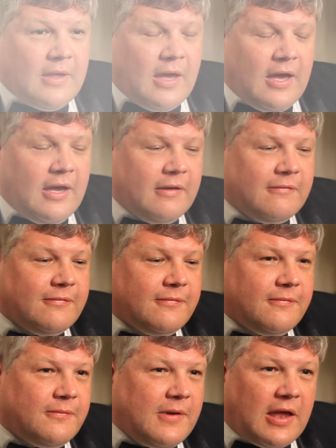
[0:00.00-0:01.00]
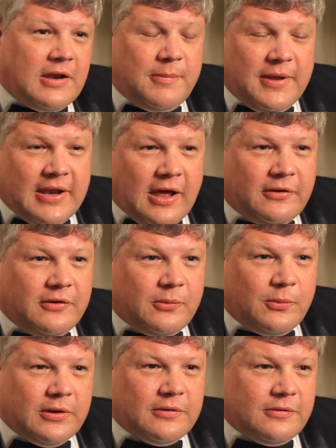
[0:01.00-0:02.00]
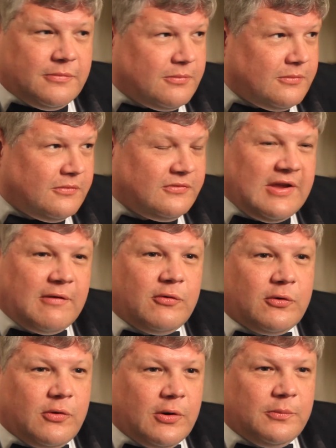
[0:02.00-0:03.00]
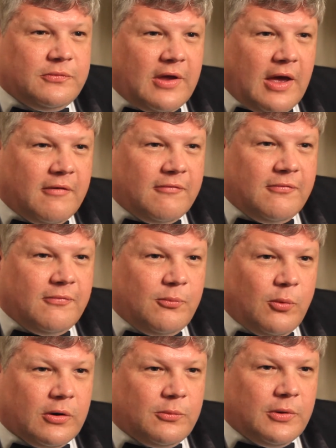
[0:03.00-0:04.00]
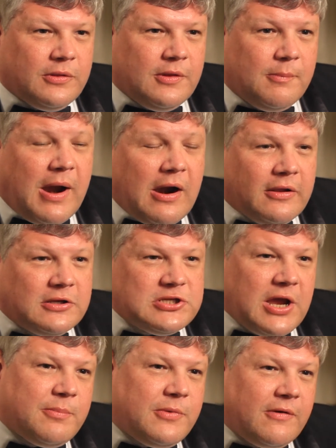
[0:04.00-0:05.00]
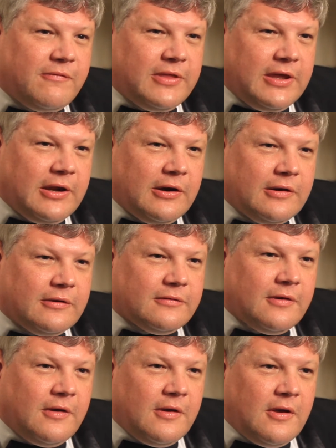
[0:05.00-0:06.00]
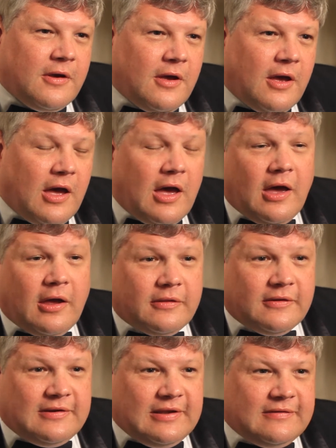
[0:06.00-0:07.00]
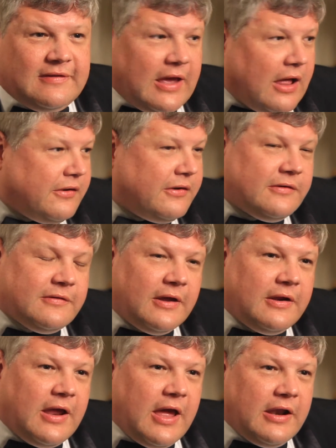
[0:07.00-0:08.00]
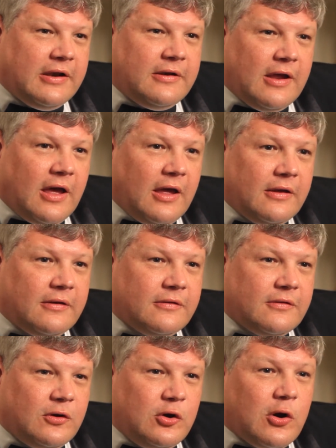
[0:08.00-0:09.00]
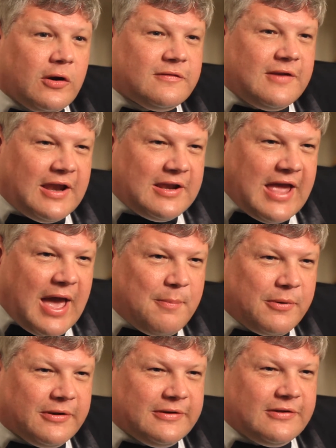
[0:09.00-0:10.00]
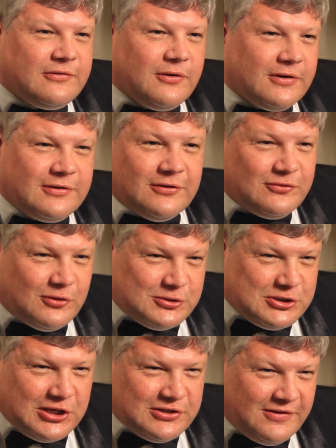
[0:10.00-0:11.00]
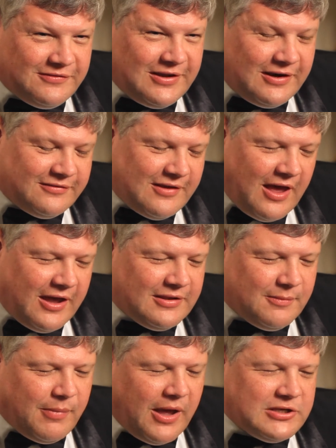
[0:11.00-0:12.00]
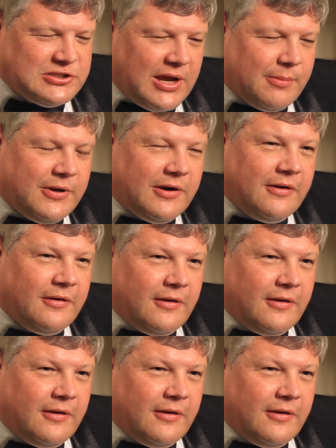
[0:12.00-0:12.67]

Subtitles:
I've gotten to be an elder with several groups. I've worked with the Maryland chapter over the years, the DC elders, and the New York State Capital District Association of Zeta Psi at the Pi chapter.